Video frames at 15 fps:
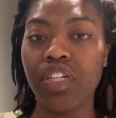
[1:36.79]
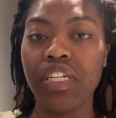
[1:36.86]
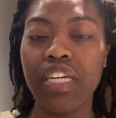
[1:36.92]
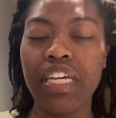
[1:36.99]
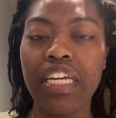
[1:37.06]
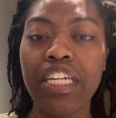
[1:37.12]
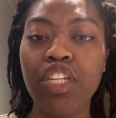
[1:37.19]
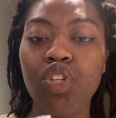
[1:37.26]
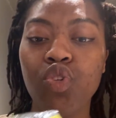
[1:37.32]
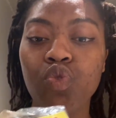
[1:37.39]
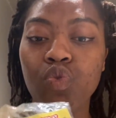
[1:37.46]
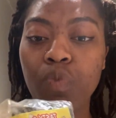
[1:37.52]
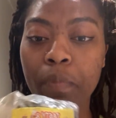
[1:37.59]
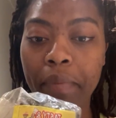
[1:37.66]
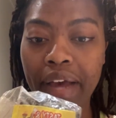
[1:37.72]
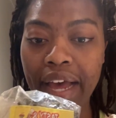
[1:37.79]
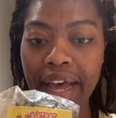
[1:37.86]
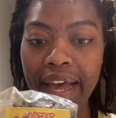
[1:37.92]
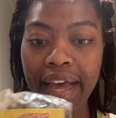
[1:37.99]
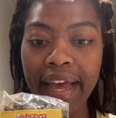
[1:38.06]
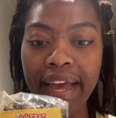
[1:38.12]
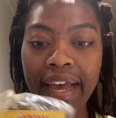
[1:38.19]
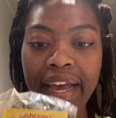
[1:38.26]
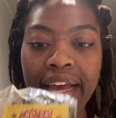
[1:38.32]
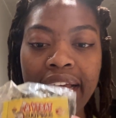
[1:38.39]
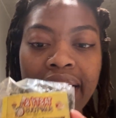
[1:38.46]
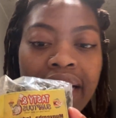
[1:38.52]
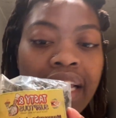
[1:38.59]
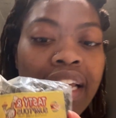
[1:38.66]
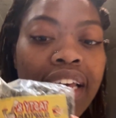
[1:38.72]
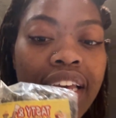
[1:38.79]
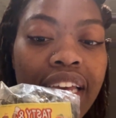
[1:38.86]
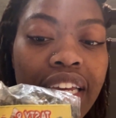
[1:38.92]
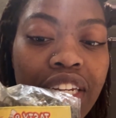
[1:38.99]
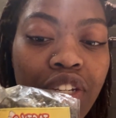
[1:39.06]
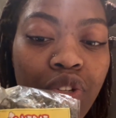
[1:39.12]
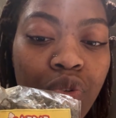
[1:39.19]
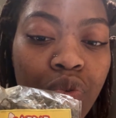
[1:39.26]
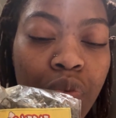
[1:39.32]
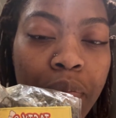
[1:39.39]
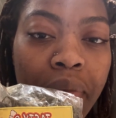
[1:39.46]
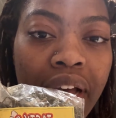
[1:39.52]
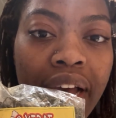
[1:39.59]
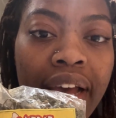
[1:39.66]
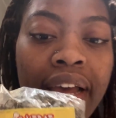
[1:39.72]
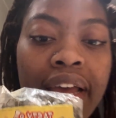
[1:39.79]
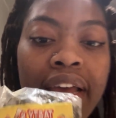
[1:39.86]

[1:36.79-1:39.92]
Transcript: indumba. Indumba.